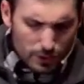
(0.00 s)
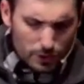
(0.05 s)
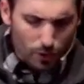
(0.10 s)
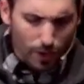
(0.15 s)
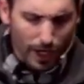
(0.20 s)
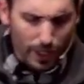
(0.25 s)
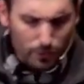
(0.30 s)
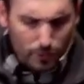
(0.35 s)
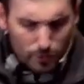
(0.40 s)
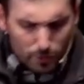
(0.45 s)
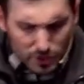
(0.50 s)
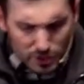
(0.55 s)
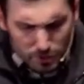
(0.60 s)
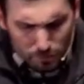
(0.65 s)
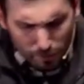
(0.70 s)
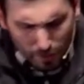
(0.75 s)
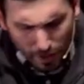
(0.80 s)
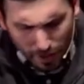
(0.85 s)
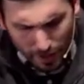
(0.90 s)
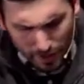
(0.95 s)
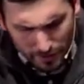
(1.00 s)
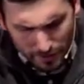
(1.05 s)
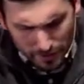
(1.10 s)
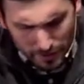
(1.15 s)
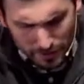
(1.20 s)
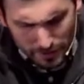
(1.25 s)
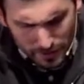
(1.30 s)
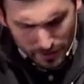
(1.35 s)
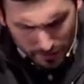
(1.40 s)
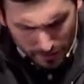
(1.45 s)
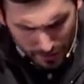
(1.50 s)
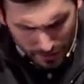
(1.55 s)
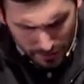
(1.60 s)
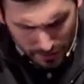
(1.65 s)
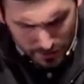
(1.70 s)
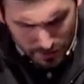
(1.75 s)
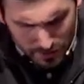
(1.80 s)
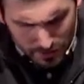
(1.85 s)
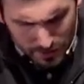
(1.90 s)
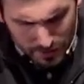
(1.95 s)
So how do we respond to
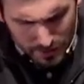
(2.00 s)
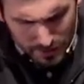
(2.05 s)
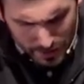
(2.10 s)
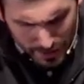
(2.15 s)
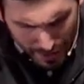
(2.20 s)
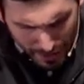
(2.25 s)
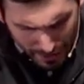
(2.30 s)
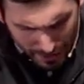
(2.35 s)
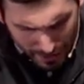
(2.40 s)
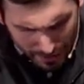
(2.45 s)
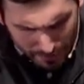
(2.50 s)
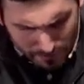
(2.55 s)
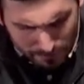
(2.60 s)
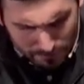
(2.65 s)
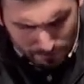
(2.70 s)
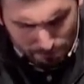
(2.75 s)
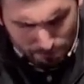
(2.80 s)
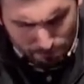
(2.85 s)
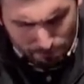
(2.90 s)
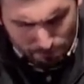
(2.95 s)
this today?